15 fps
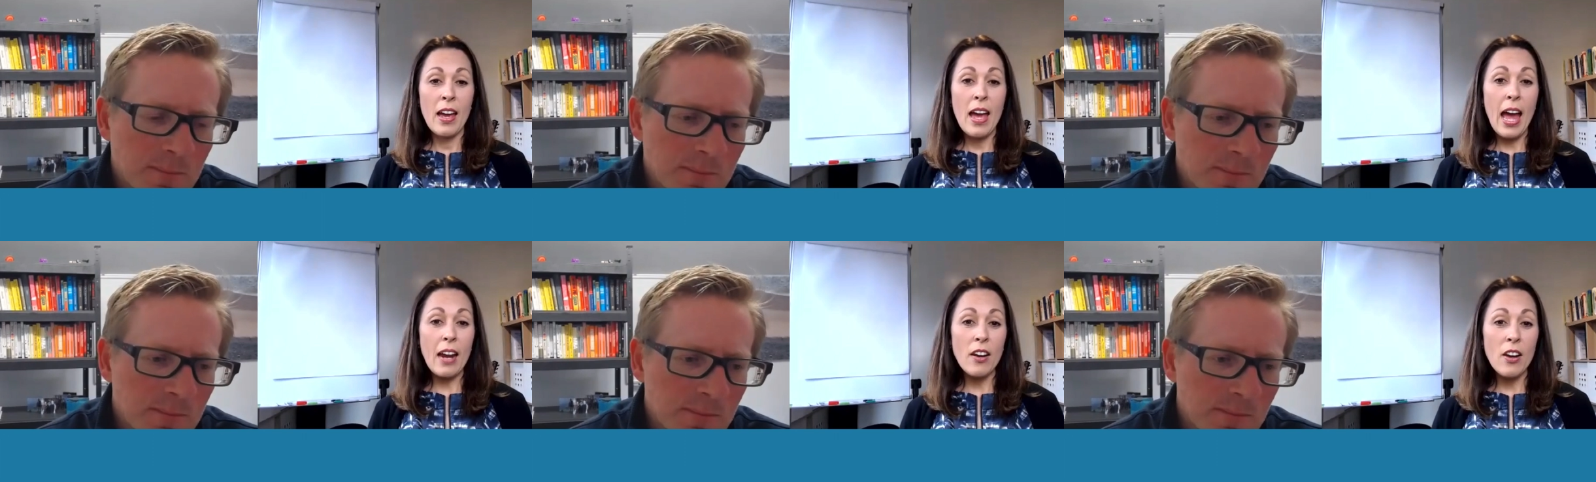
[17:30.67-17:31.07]

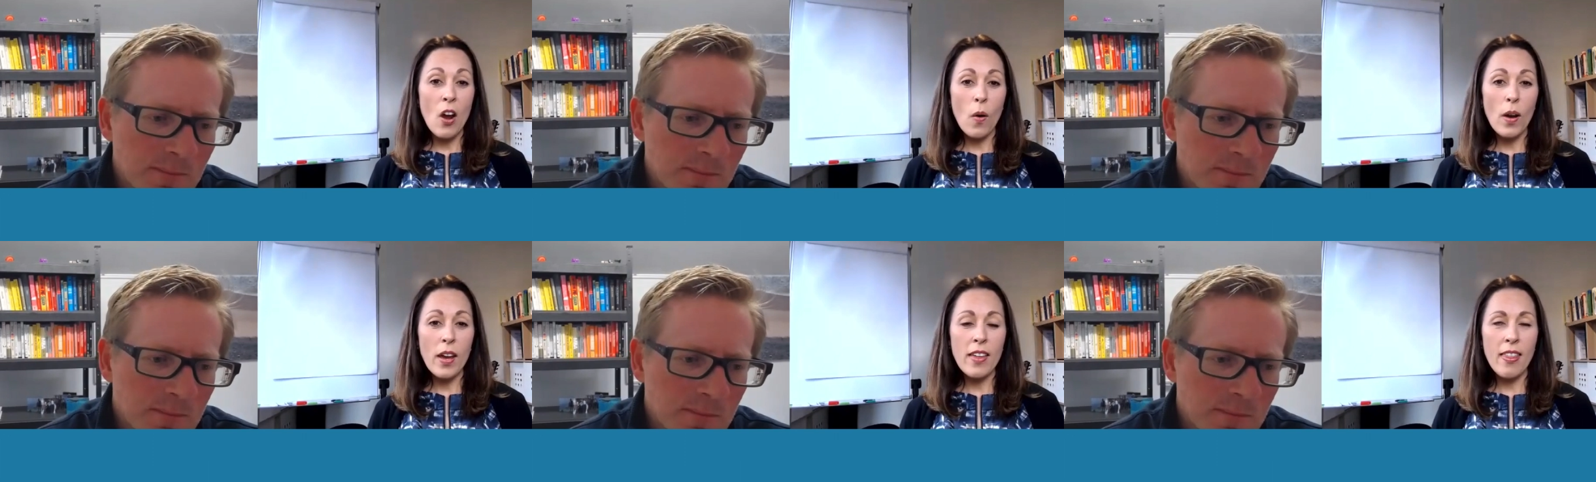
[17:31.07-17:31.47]
Speaker 1: And
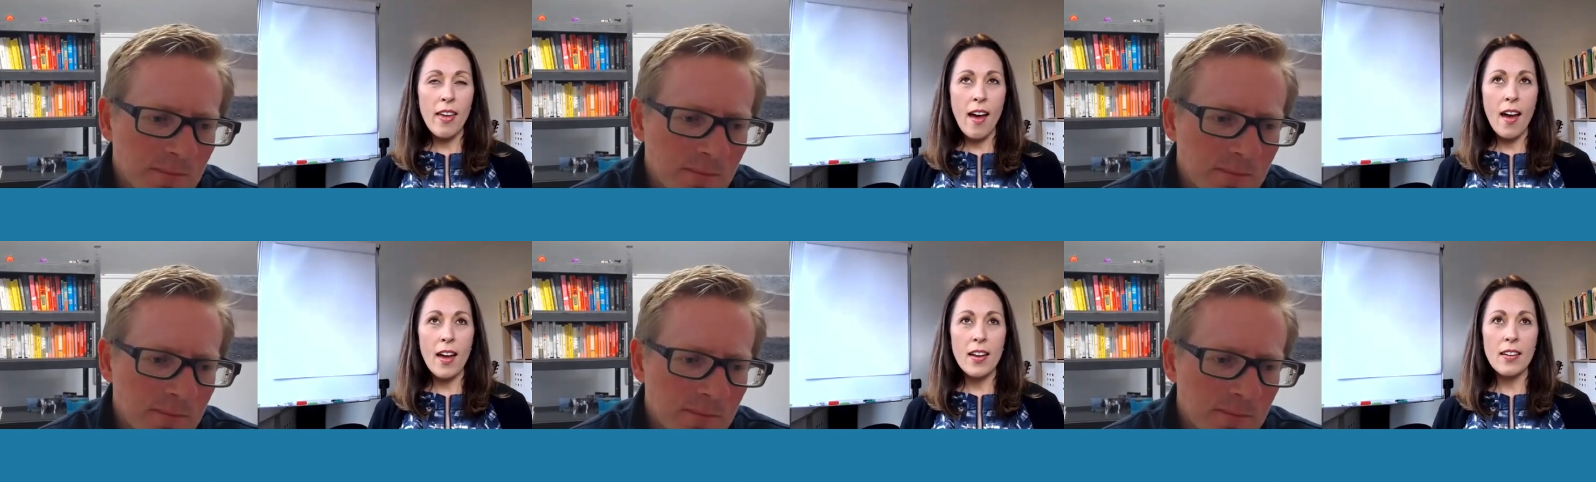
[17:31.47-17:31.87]
knowing
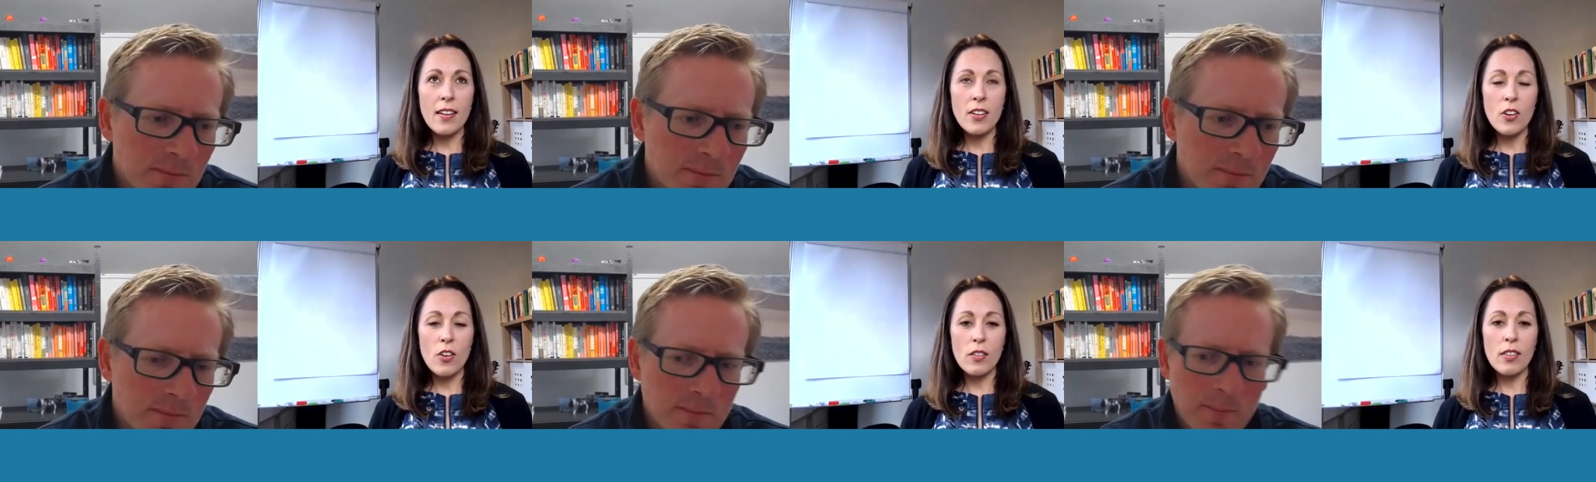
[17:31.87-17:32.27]
that,
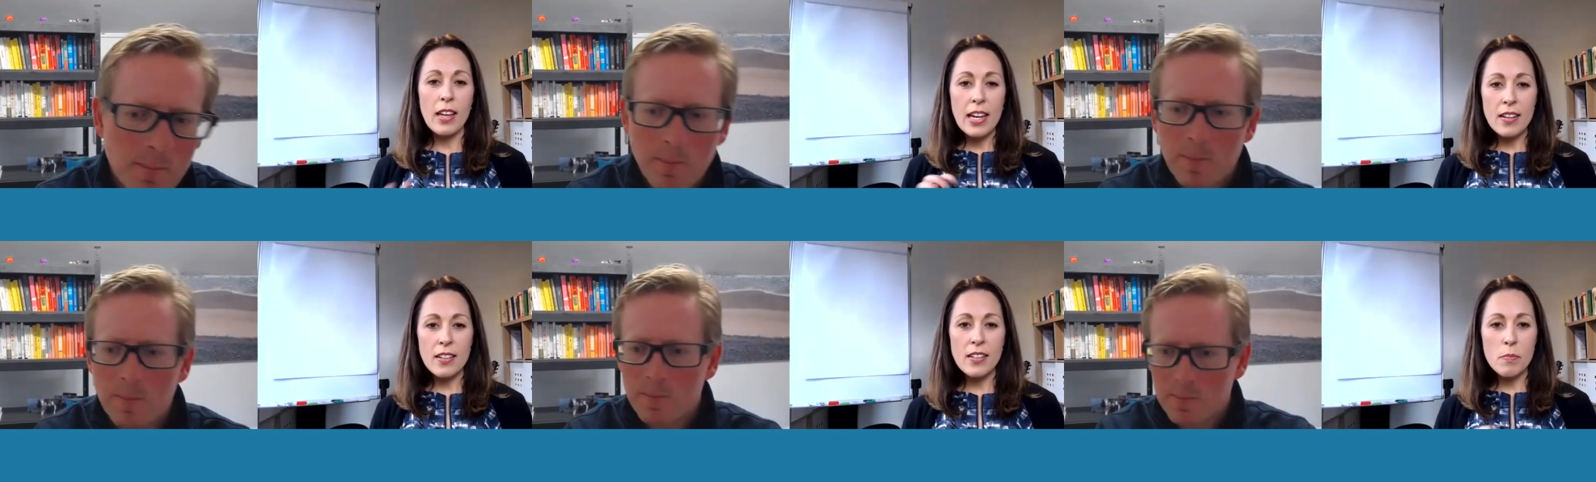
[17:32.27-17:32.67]
you know,
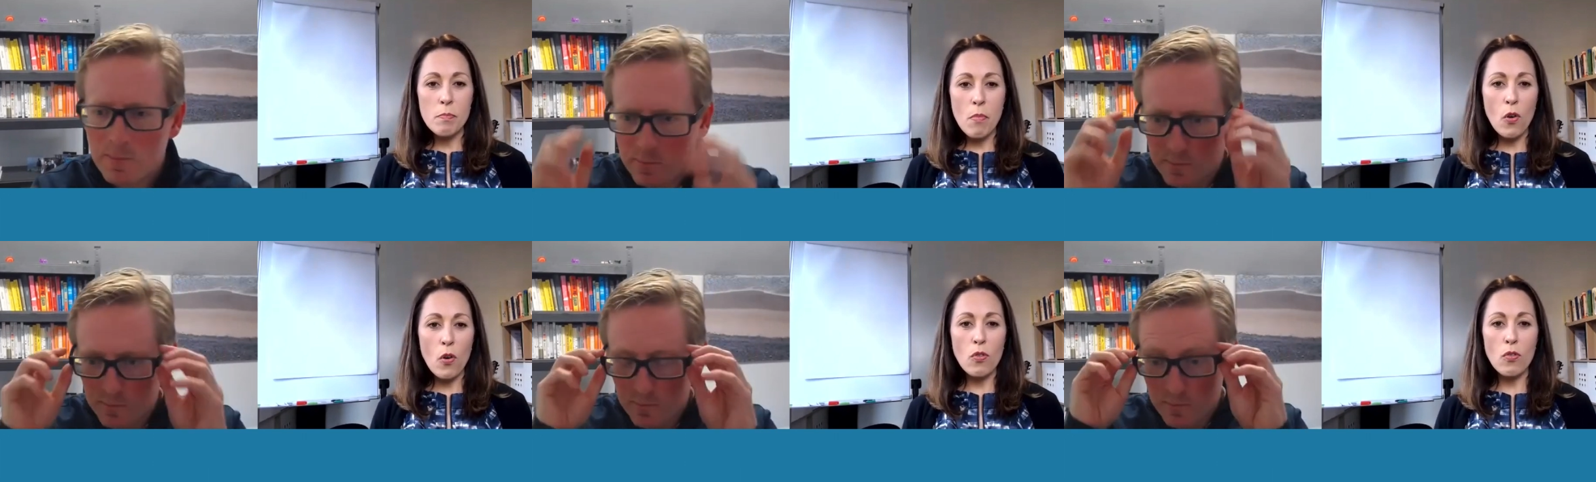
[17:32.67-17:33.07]
leaders
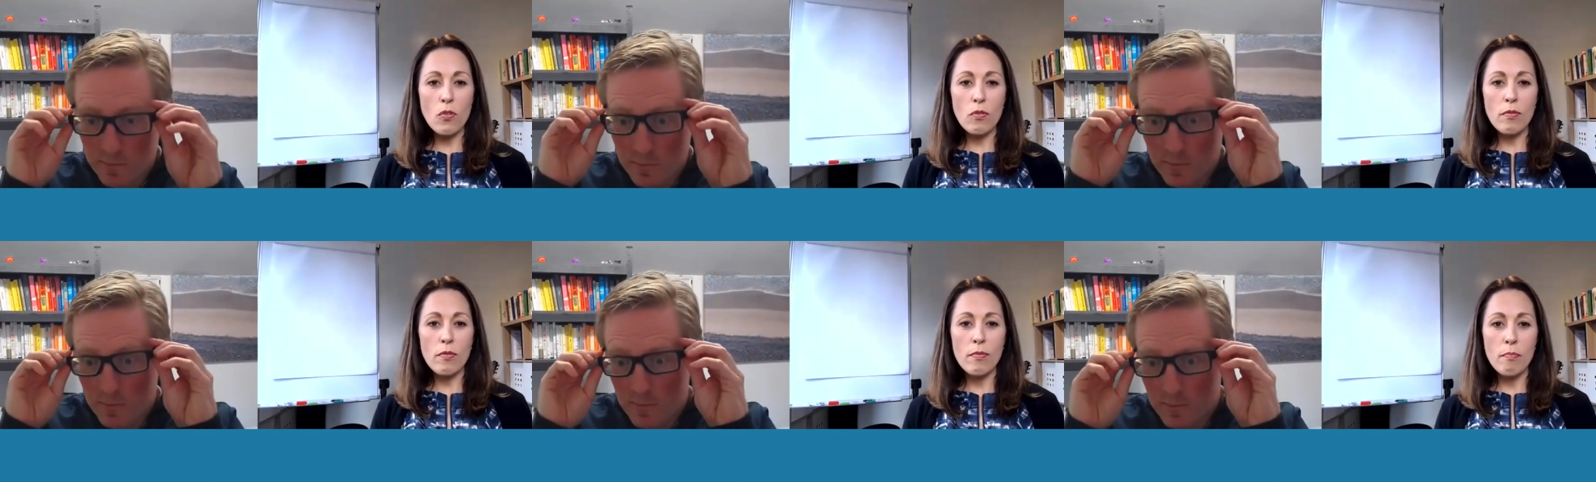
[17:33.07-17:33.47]

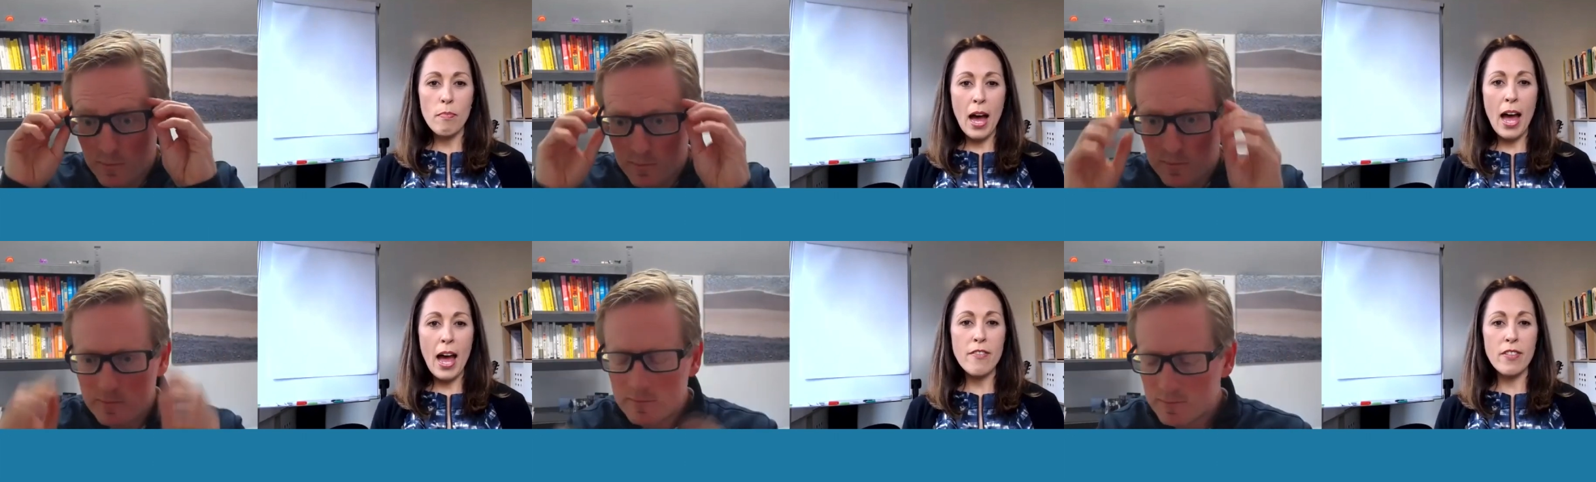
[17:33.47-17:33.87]
model
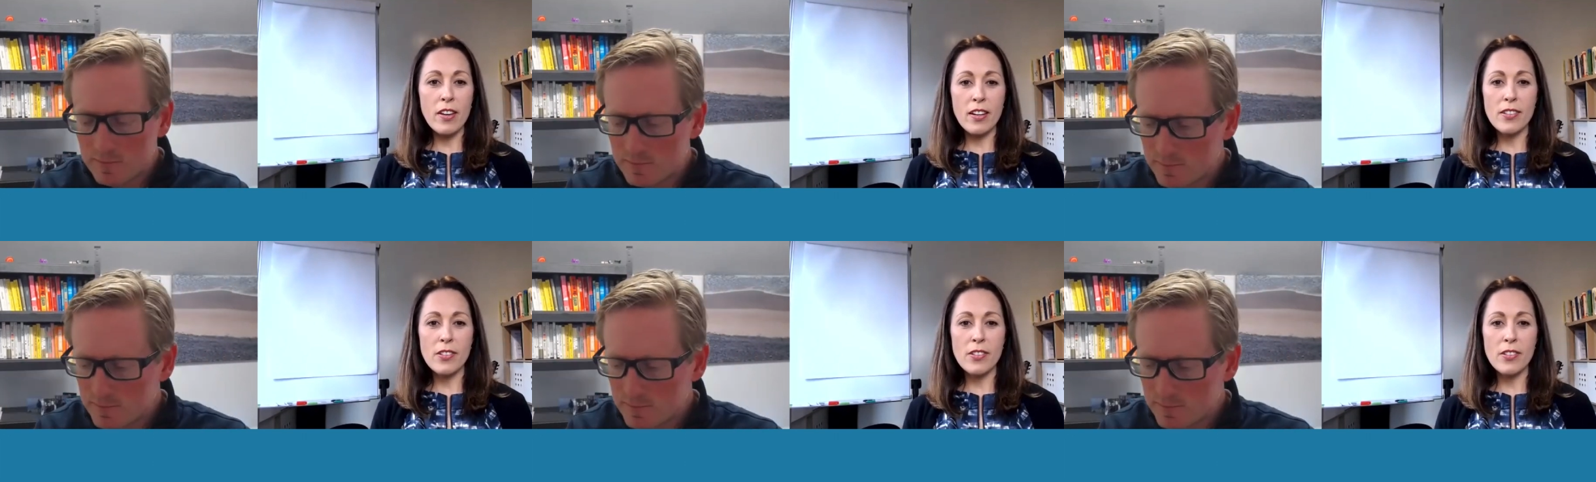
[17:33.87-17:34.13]
behavior.